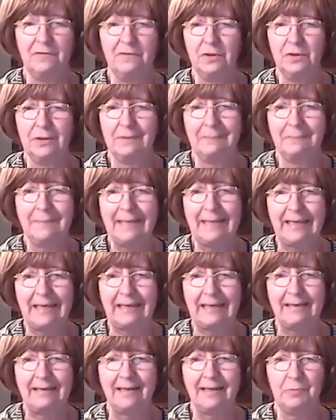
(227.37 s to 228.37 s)
word
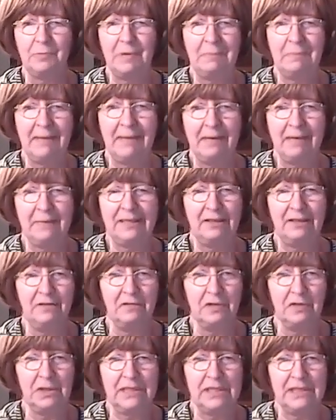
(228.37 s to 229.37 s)
means and preparing the
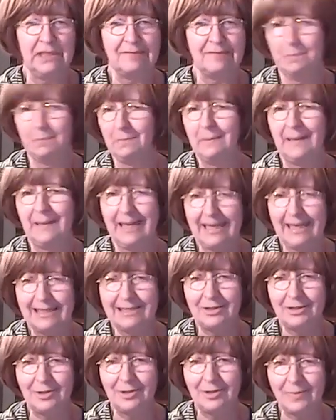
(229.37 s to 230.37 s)
words from
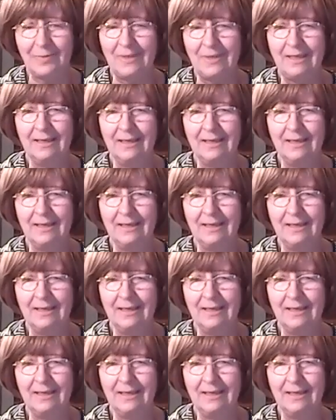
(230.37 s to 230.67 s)
Play-Doh,